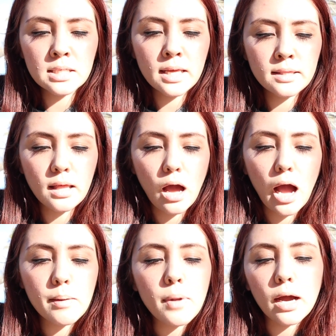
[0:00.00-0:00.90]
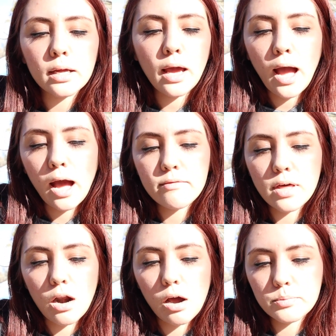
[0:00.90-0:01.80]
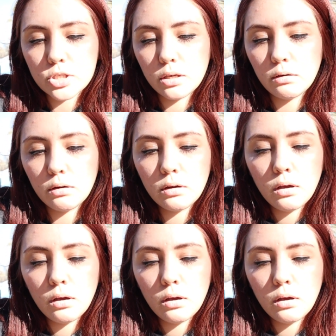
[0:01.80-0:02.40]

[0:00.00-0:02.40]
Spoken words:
then I'm not gonna have that option.